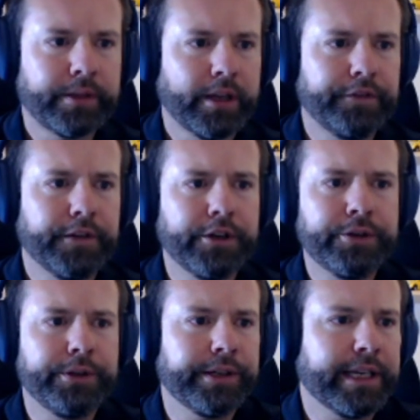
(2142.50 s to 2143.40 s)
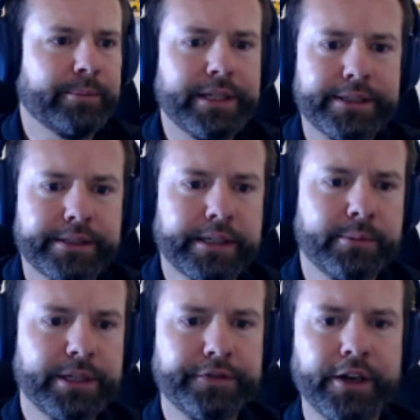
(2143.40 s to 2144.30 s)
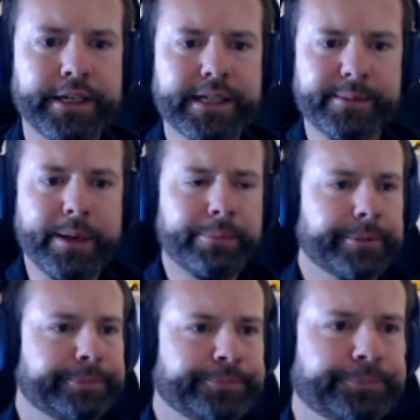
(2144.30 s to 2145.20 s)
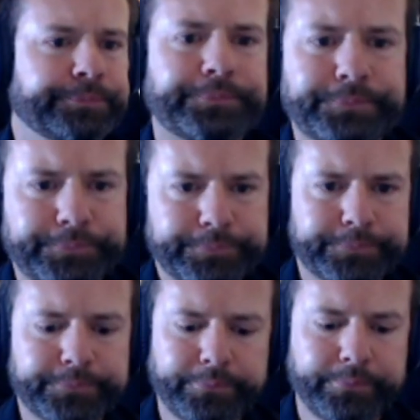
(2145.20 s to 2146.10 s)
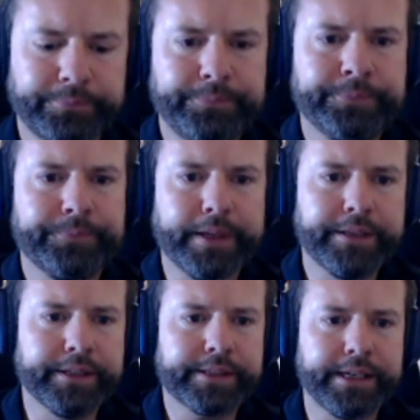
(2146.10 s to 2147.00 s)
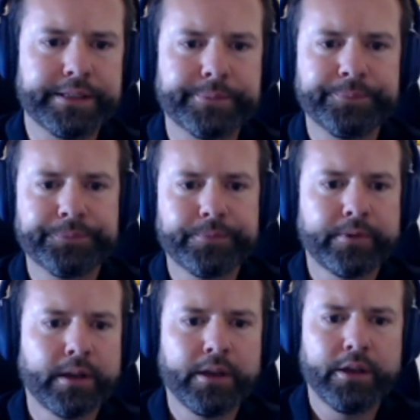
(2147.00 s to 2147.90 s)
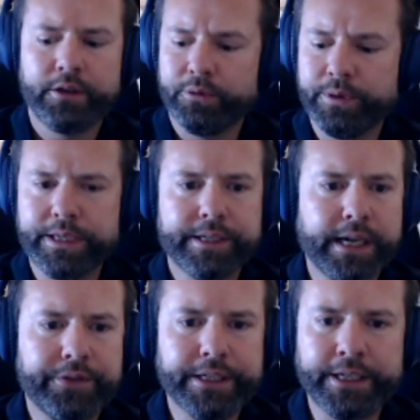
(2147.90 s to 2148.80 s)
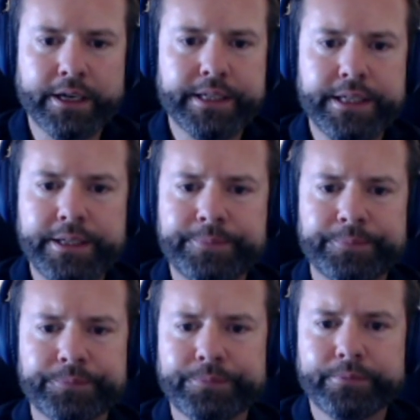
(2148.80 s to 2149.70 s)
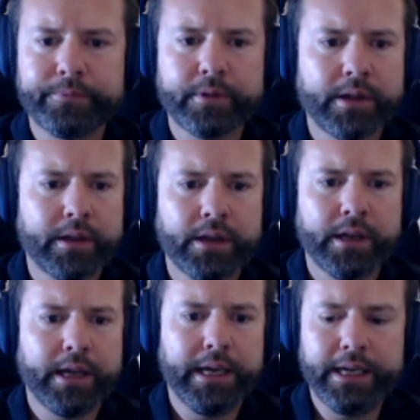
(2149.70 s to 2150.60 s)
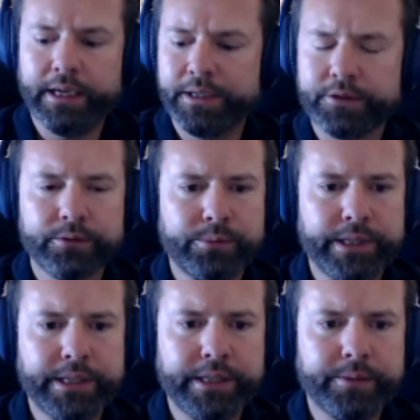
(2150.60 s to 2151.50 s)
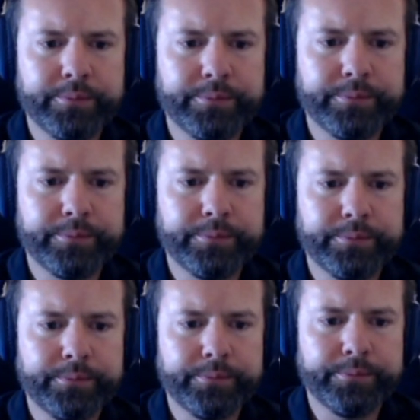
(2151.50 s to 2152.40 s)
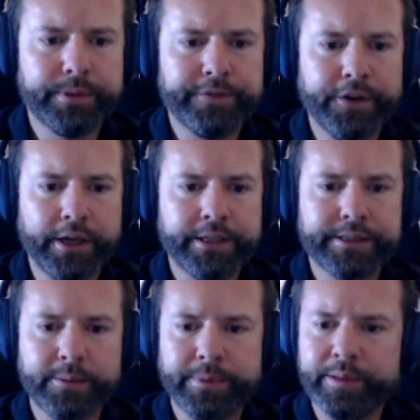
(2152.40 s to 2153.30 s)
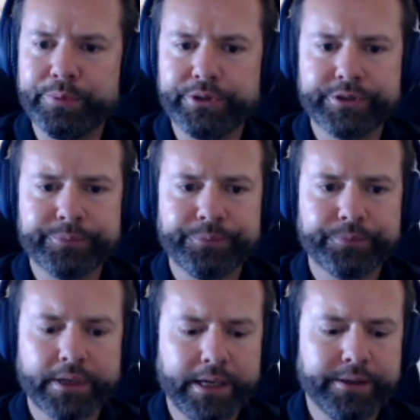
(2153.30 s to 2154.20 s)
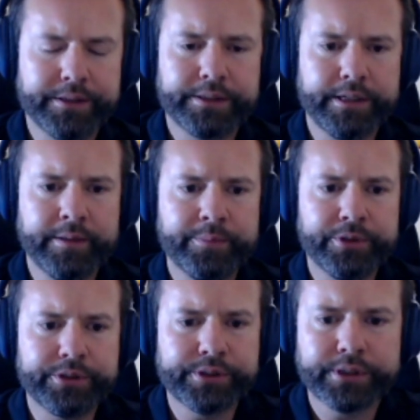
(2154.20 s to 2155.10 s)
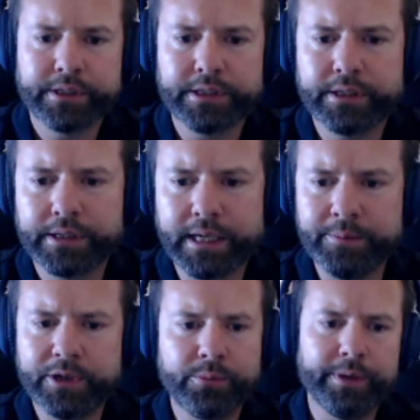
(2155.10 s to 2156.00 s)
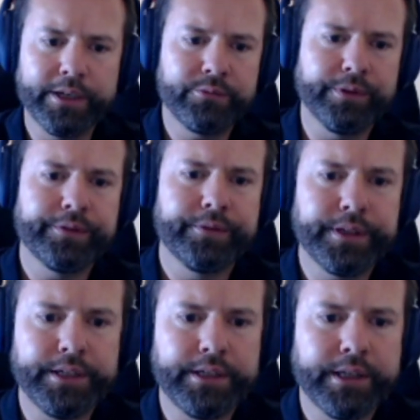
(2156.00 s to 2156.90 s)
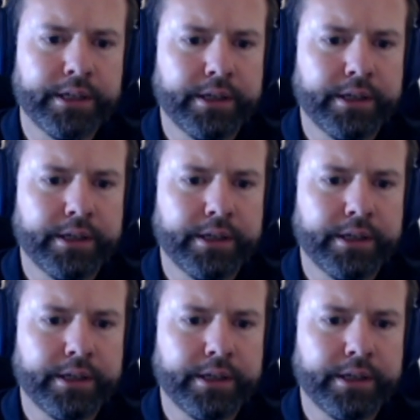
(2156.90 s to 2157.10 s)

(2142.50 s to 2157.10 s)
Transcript: A flow can be defined as a map. In this case, we gave it an ID and we define some inputs. And this inputs can be compared with the